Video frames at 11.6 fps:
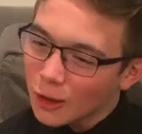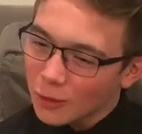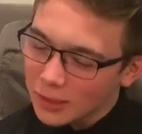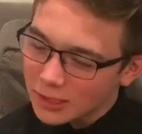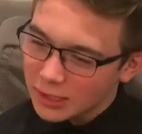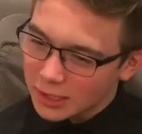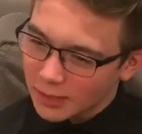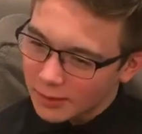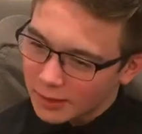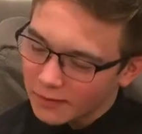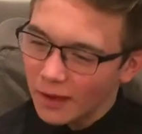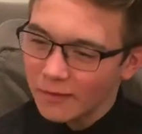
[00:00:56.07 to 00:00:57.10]
question, Timmy.
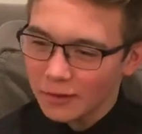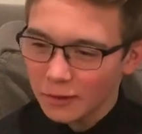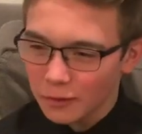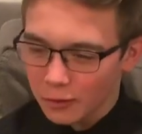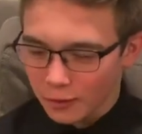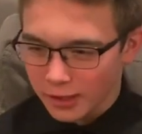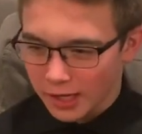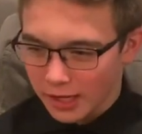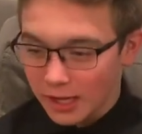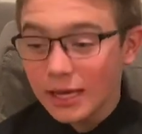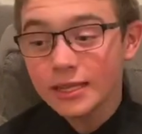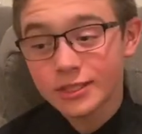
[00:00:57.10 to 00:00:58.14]
538
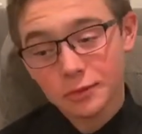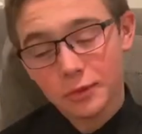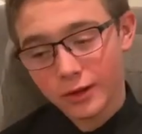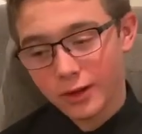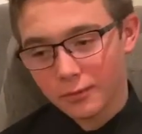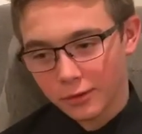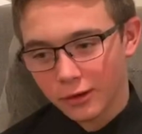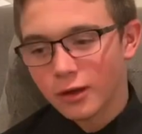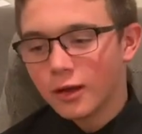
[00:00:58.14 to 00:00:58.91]
is a weird number,